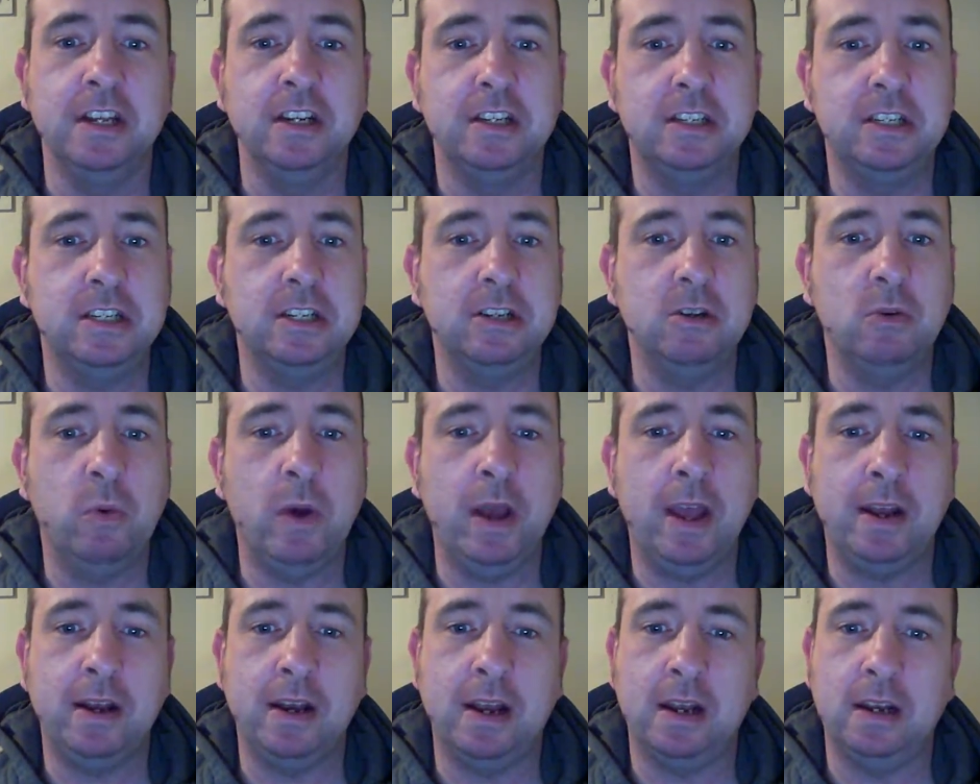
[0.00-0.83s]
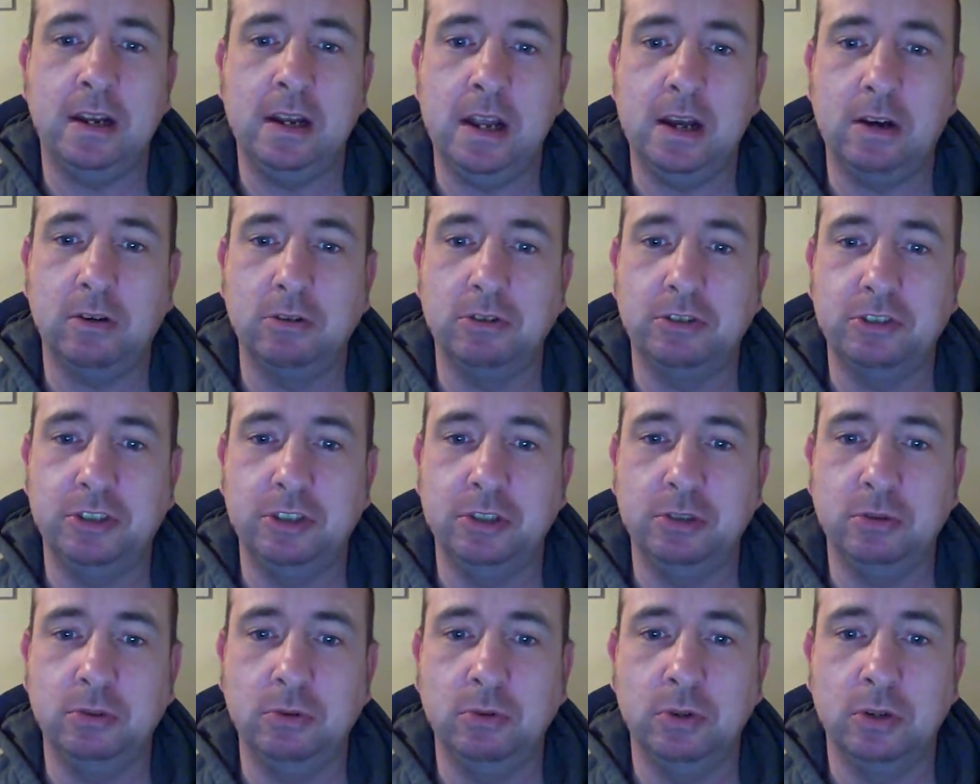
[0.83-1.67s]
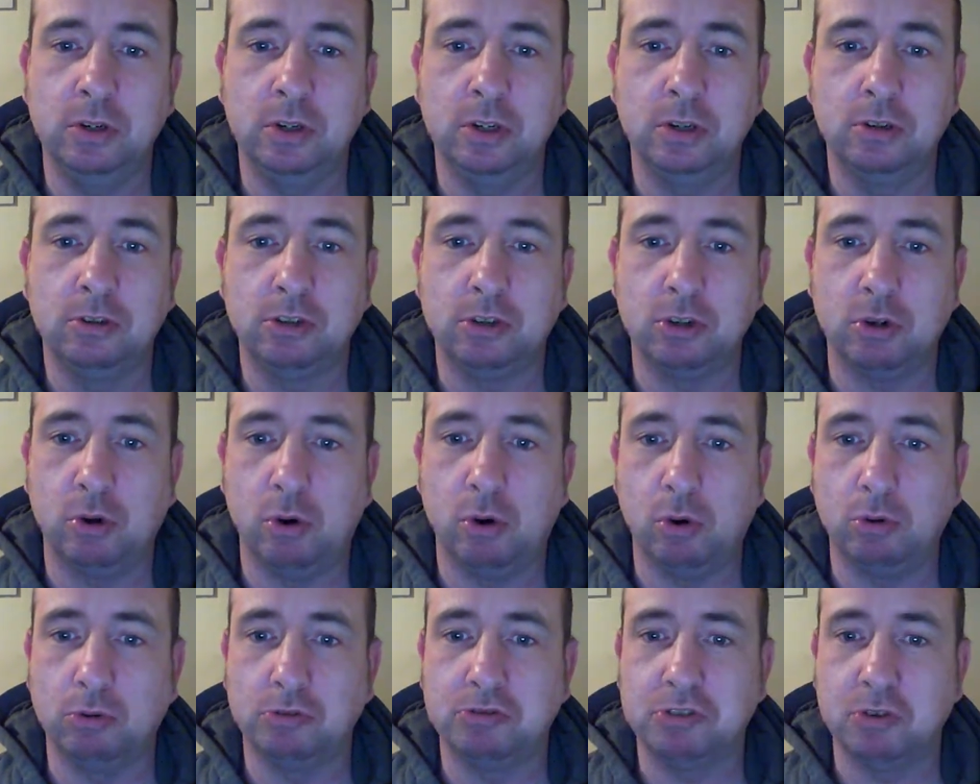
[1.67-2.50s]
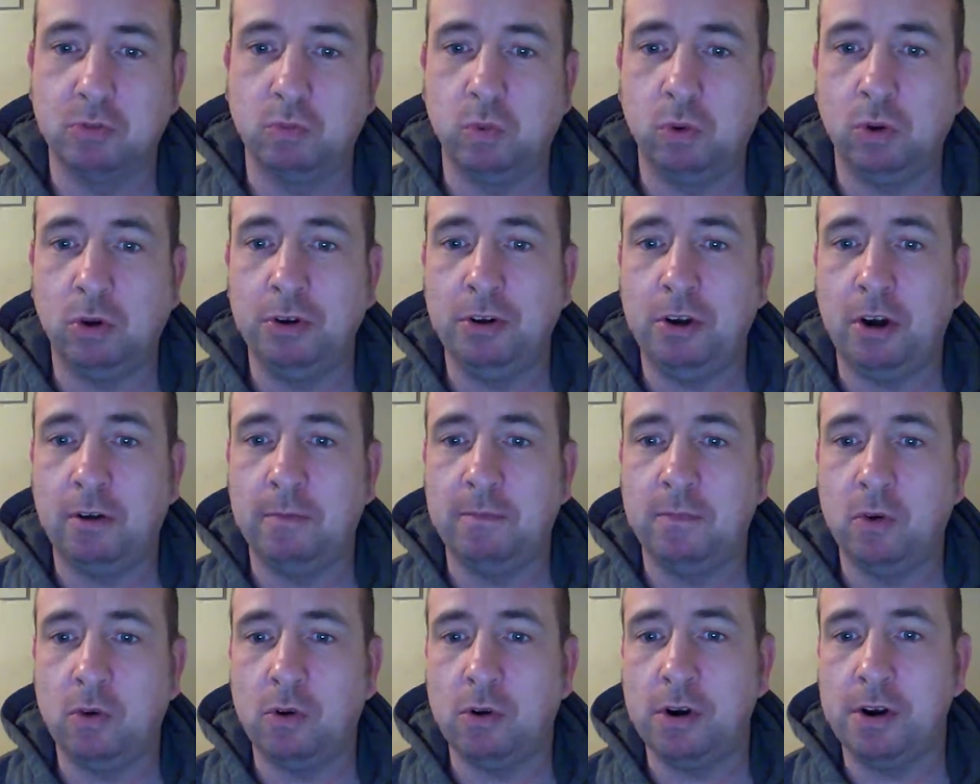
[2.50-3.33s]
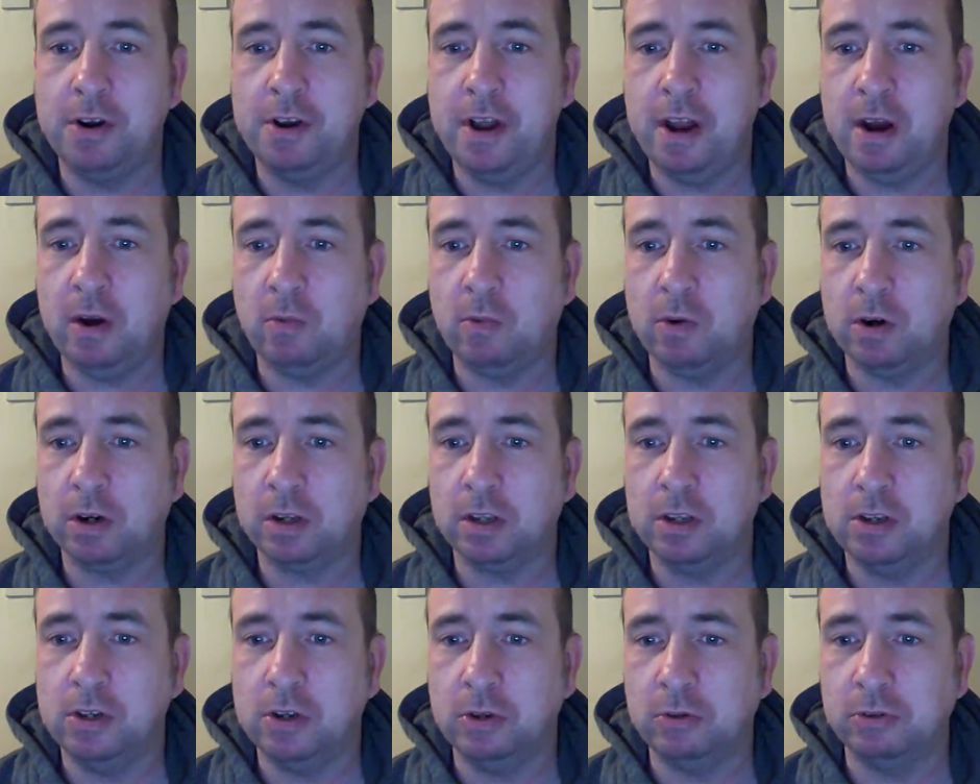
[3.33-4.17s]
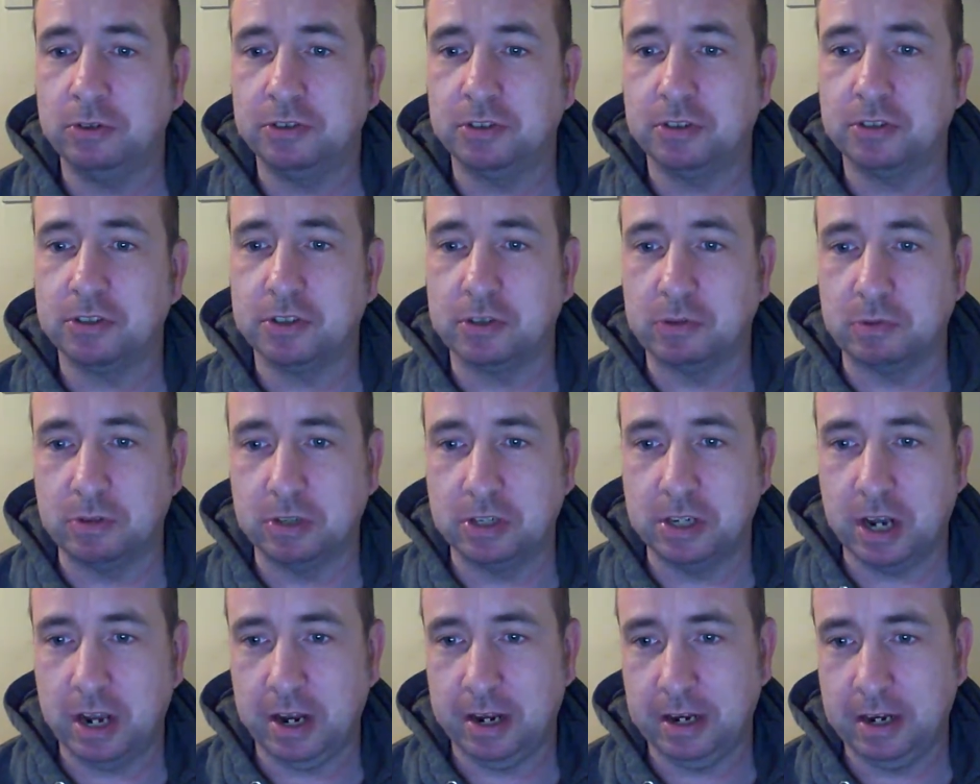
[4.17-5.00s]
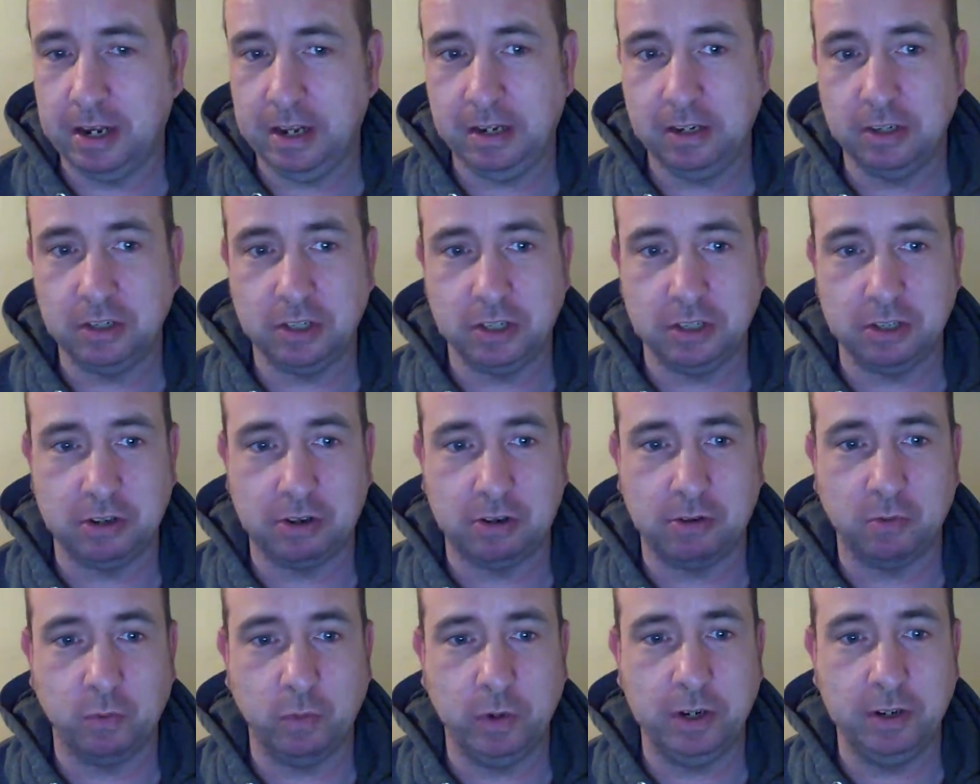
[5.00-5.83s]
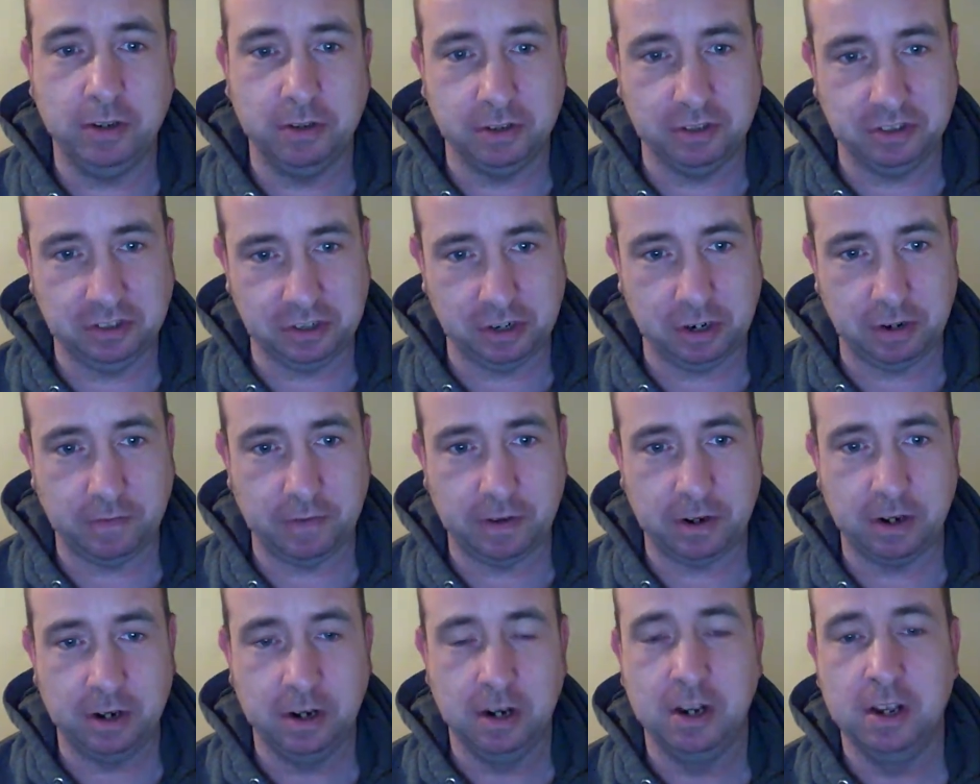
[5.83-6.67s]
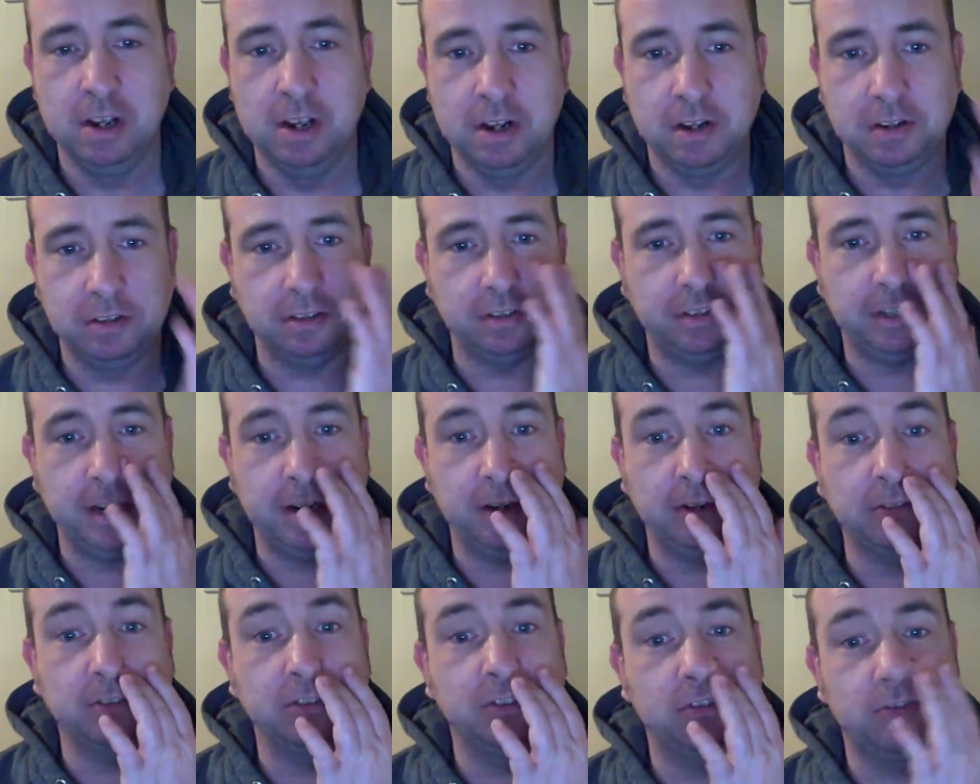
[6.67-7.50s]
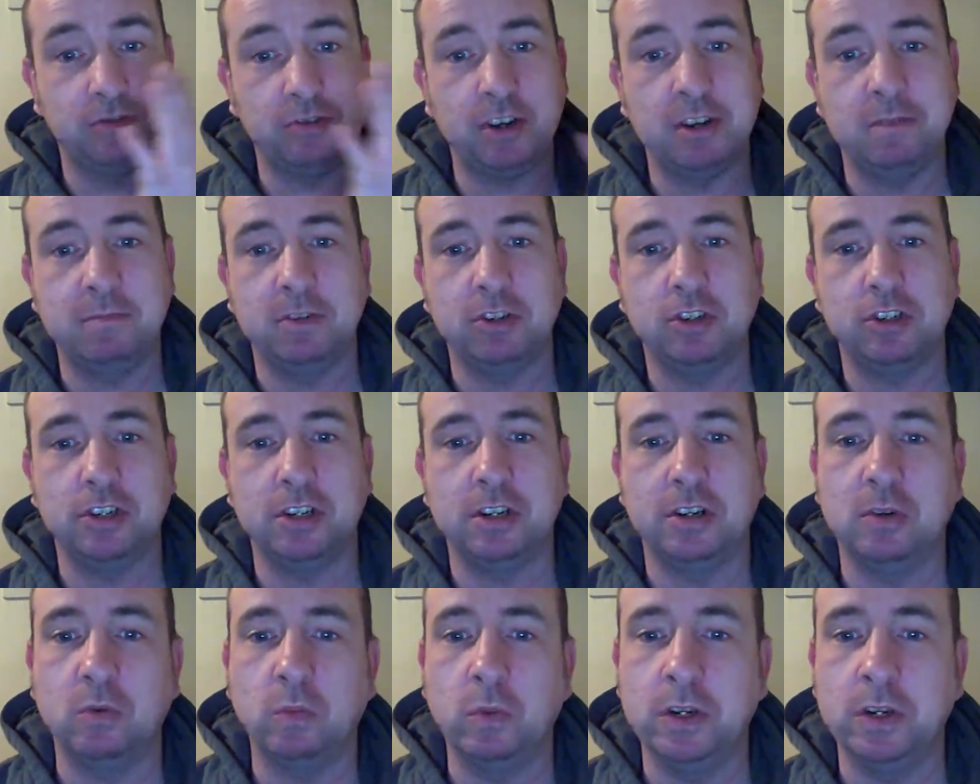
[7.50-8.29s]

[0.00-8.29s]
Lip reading: DUN allows you to host one or more network users who dial into your Windows Server 2003 machine.